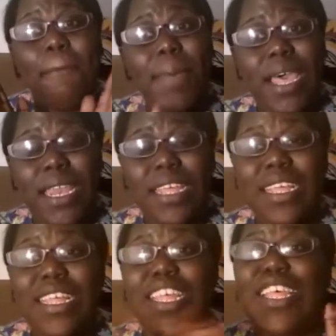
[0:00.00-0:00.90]

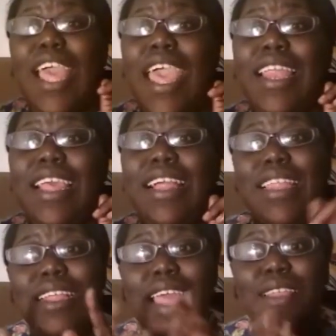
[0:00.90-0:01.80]
button and then
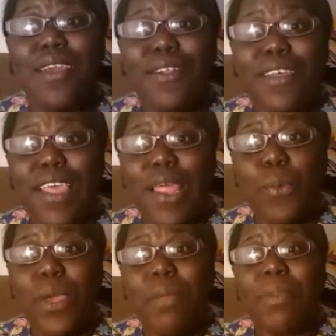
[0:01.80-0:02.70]
click that note.
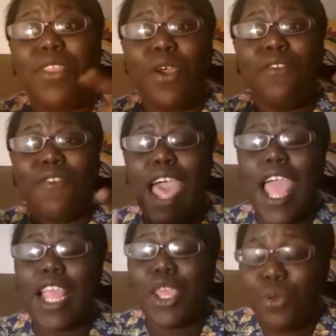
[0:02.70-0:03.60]
It'll be
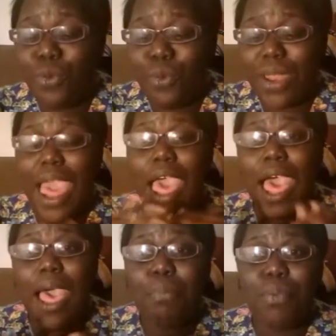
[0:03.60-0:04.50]
notifying you when I
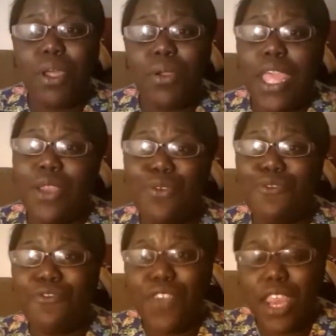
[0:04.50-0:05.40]
upload a new
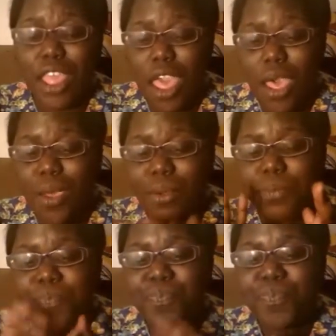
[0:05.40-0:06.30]
video.
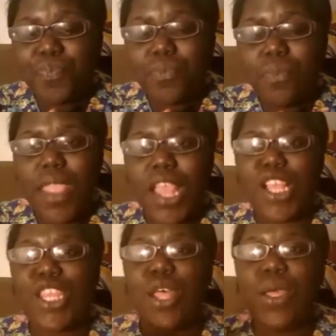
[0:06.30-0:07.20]

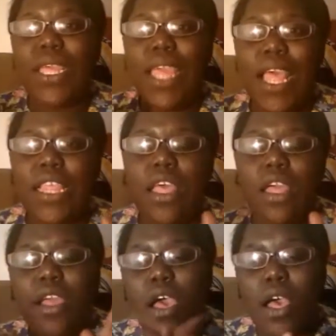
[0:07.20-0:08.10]
So yes,
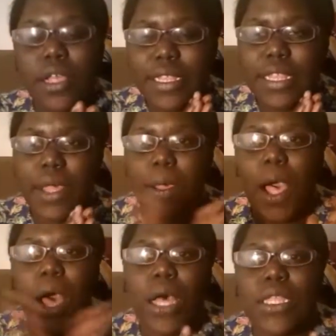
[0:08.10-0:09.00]
and
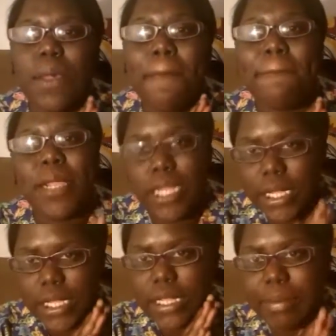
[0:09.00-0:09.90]
also,
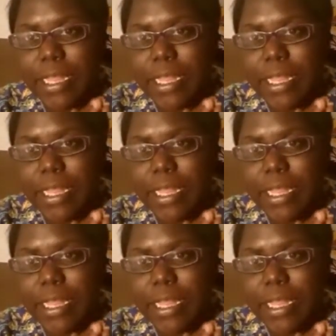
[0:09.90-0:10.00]
please